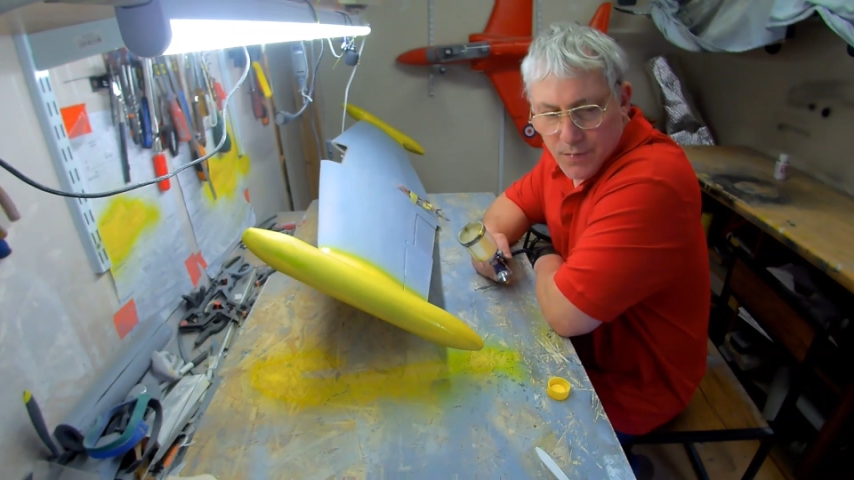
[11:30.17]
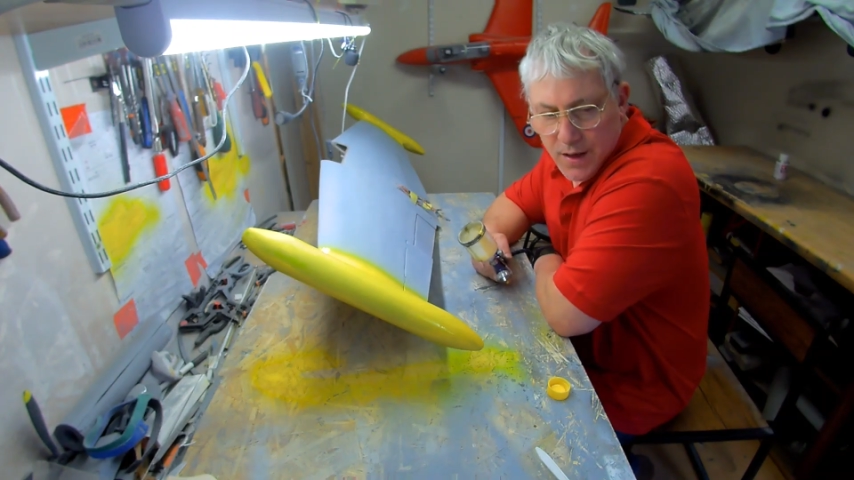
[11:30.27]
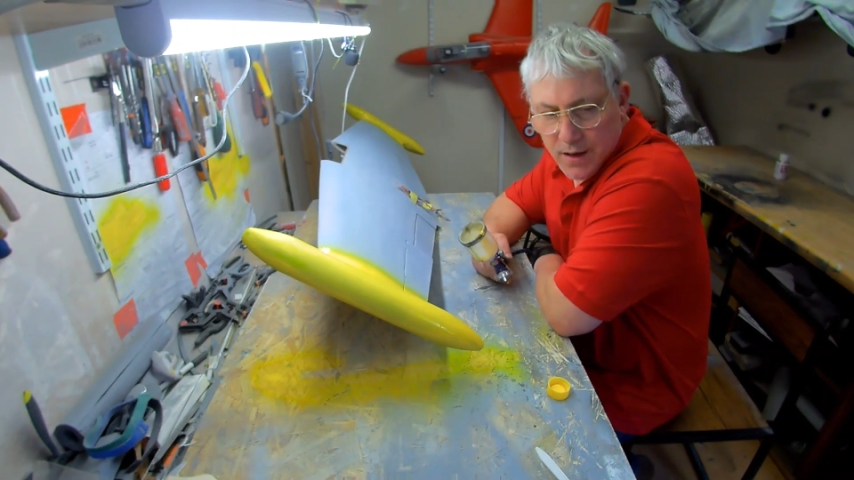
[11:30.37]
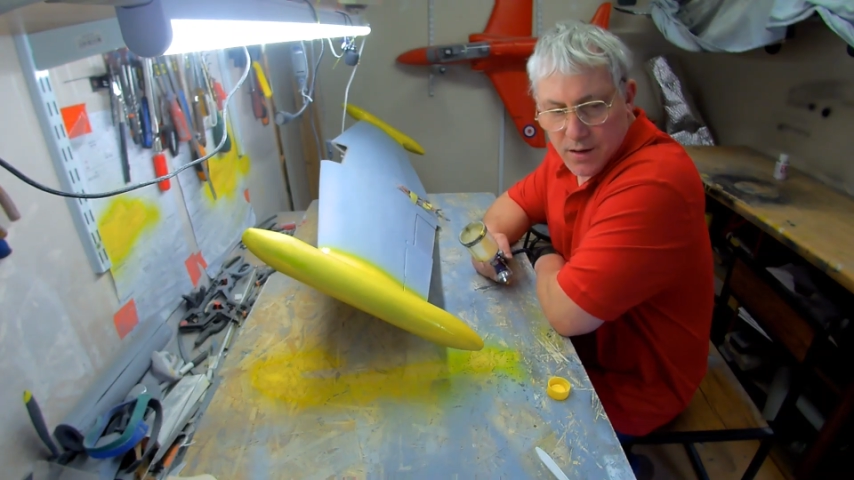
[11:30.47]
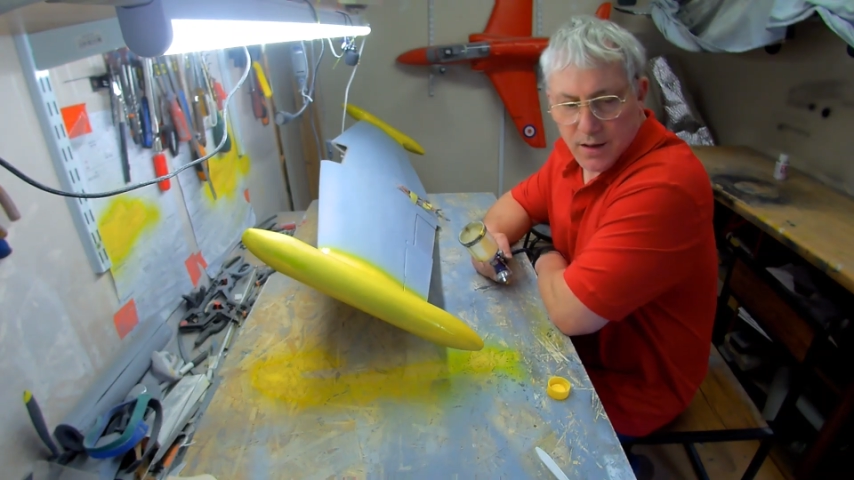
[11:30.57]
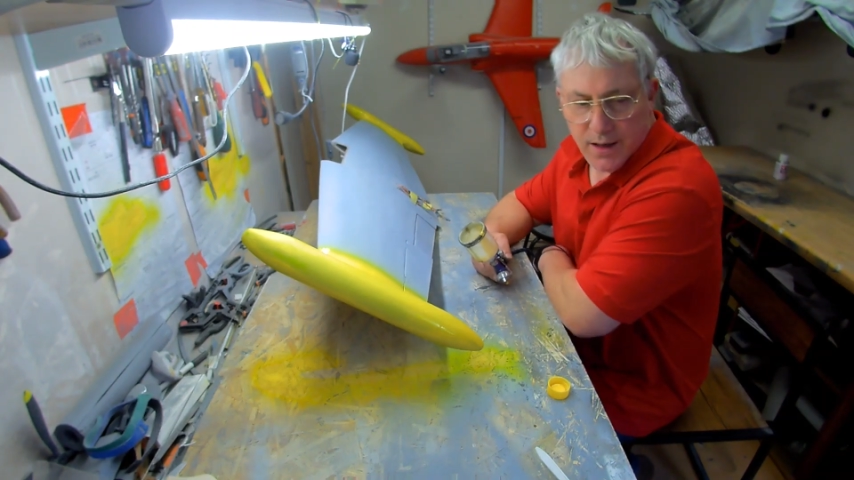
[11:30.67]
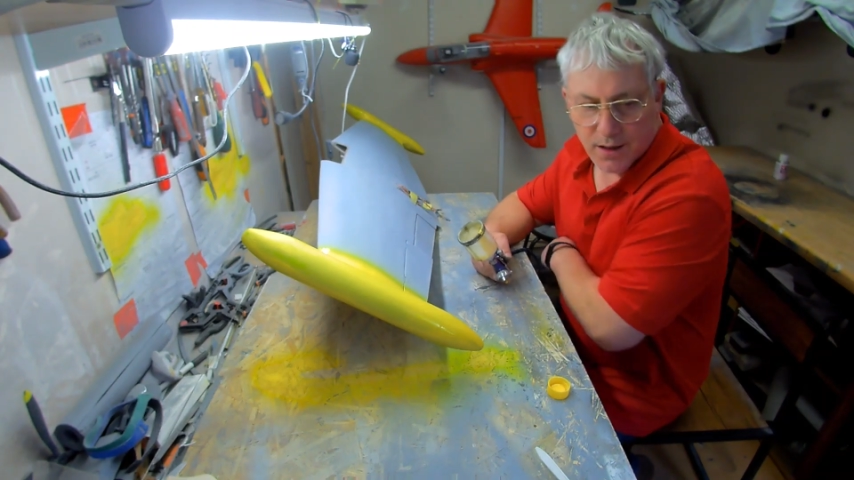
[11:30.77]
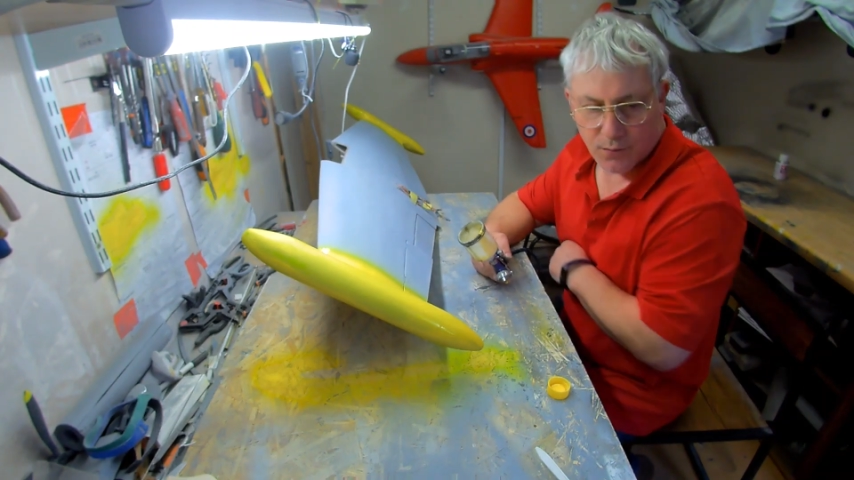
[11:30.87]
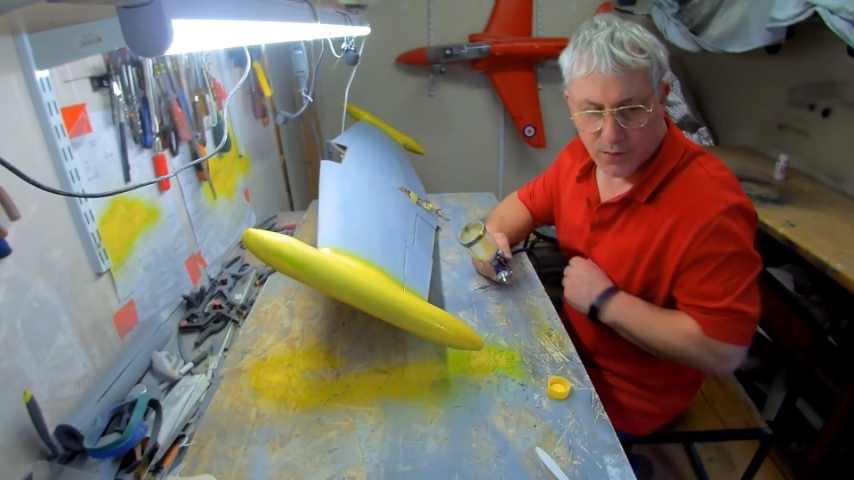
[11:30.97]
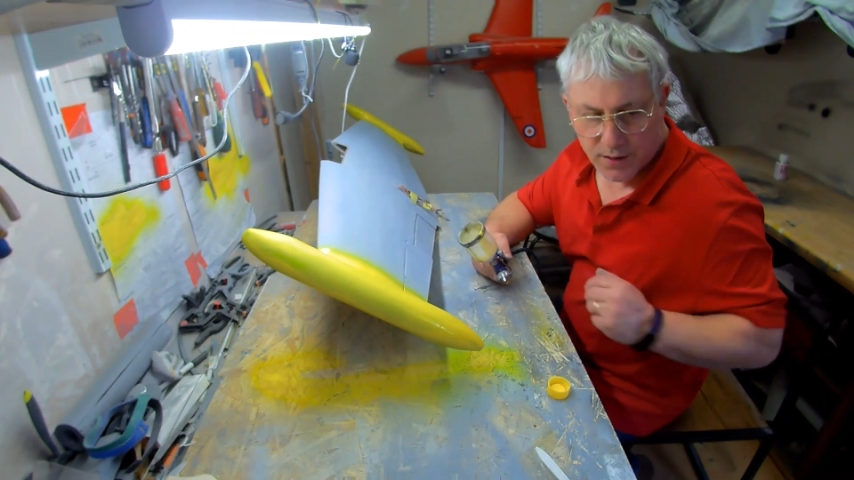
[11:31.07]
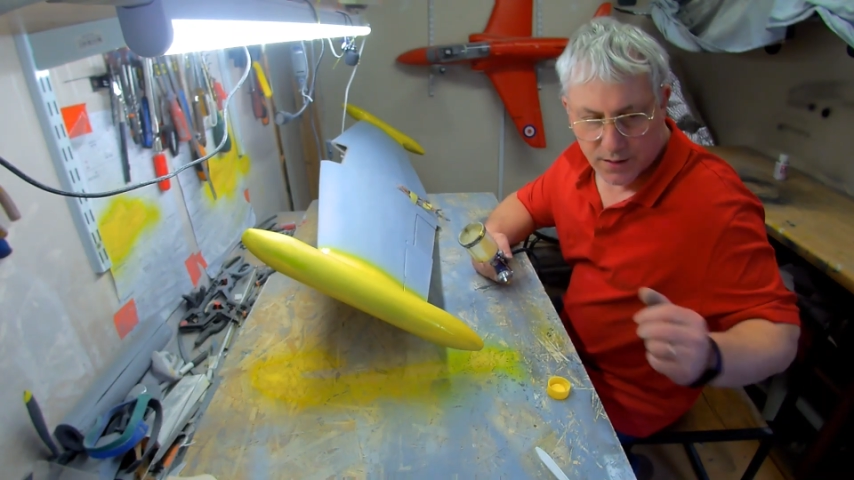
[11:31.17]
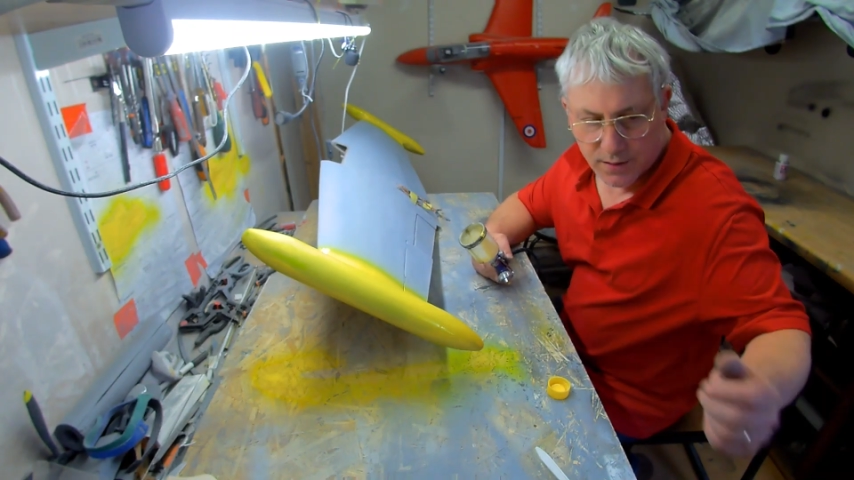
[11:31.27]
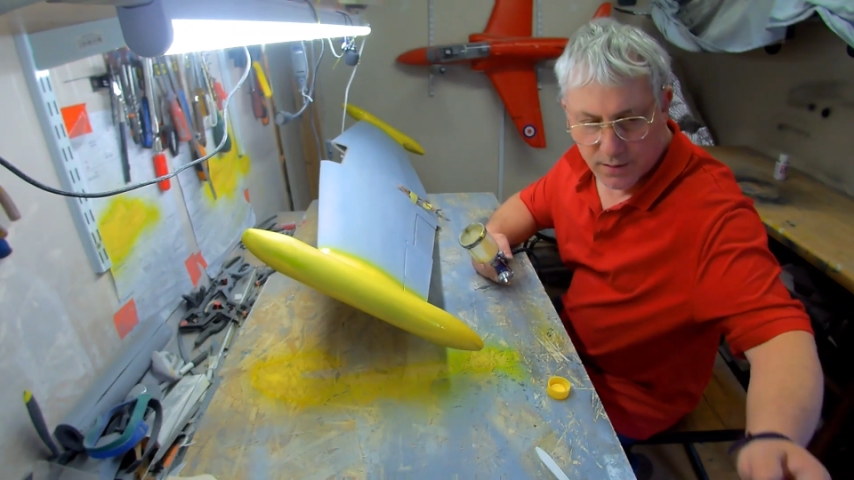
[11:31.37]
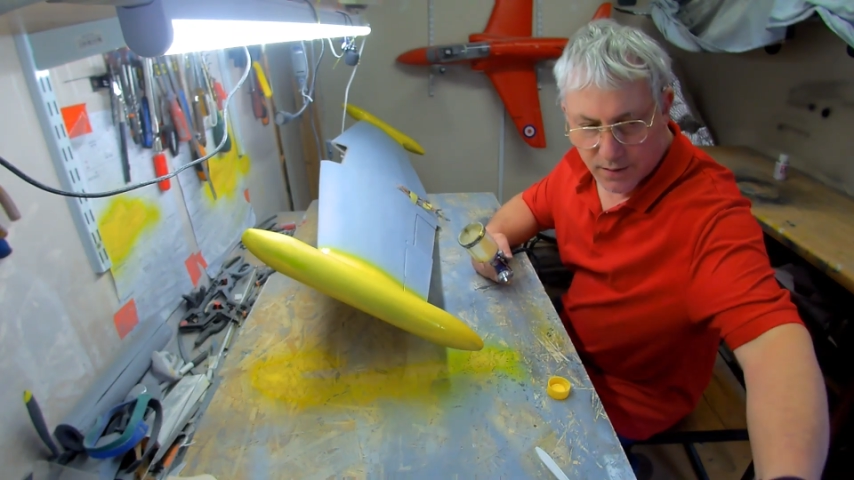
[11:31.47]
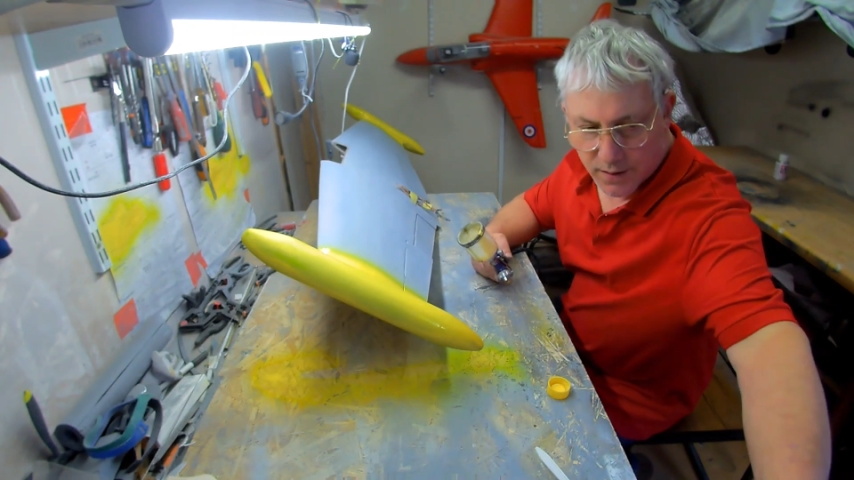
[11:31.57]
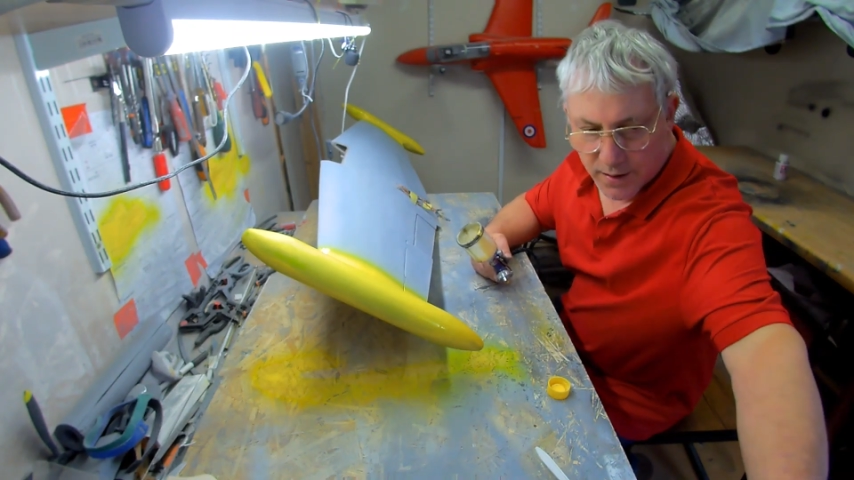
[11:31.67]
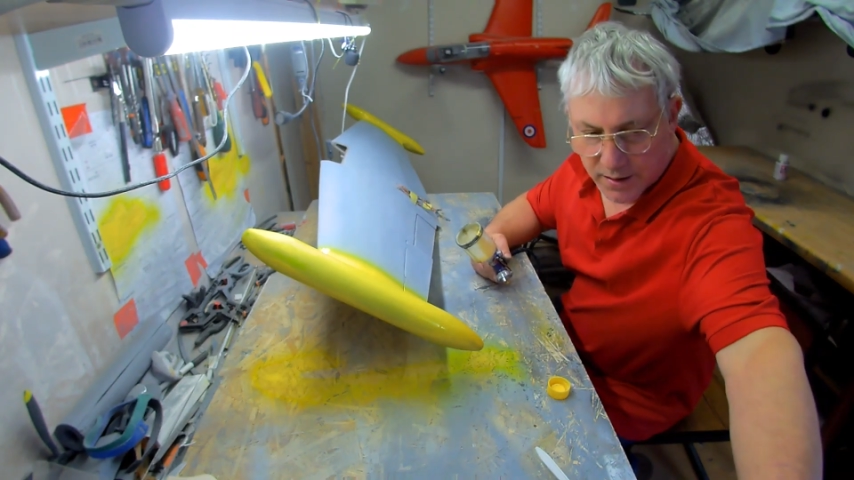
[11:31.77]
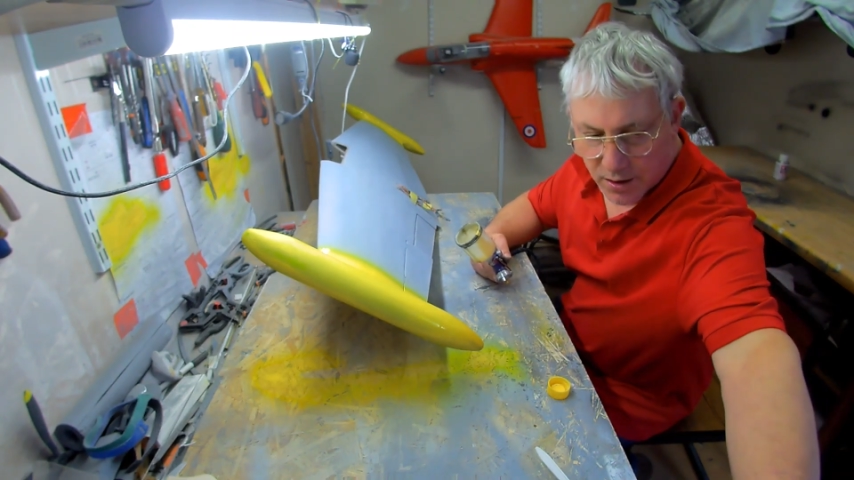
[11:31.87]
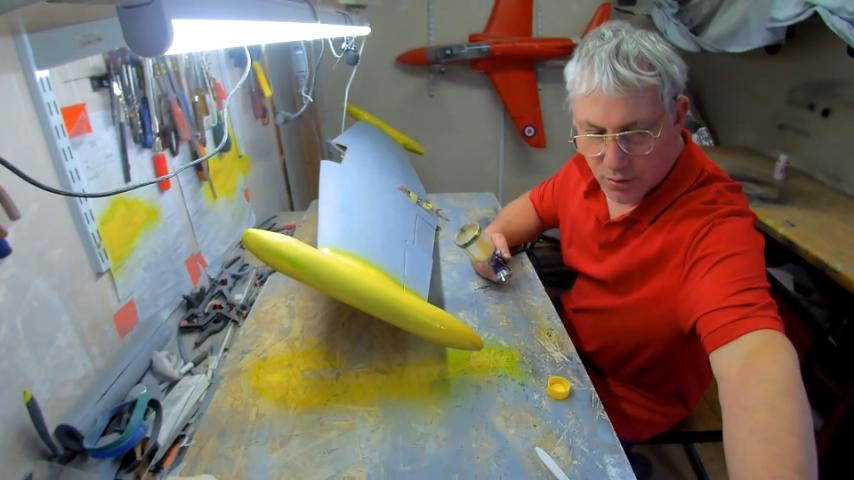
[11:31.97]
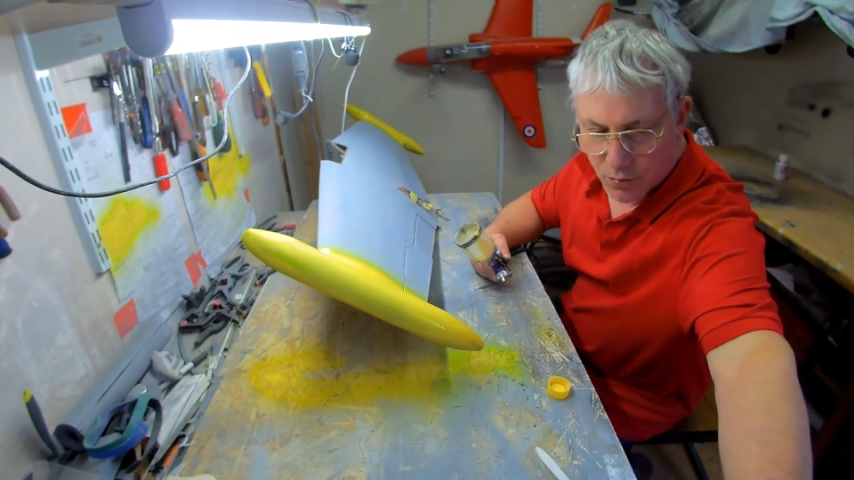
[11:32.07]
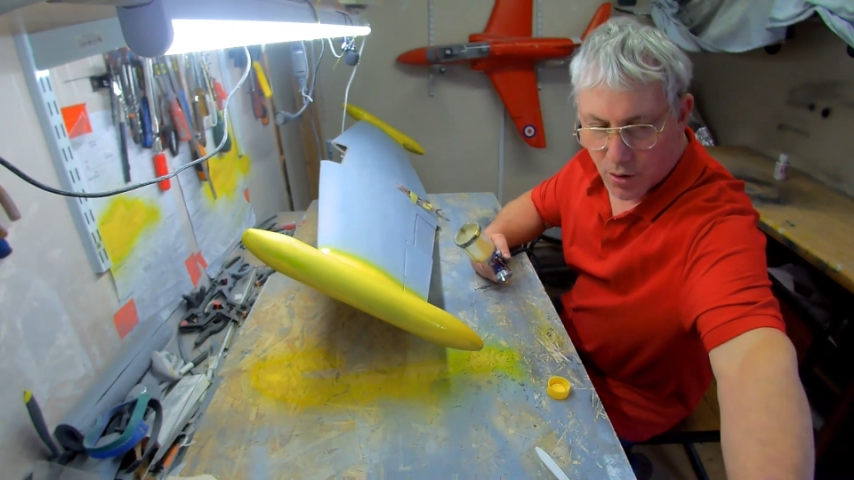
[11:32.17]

Then I'll hit it with a coat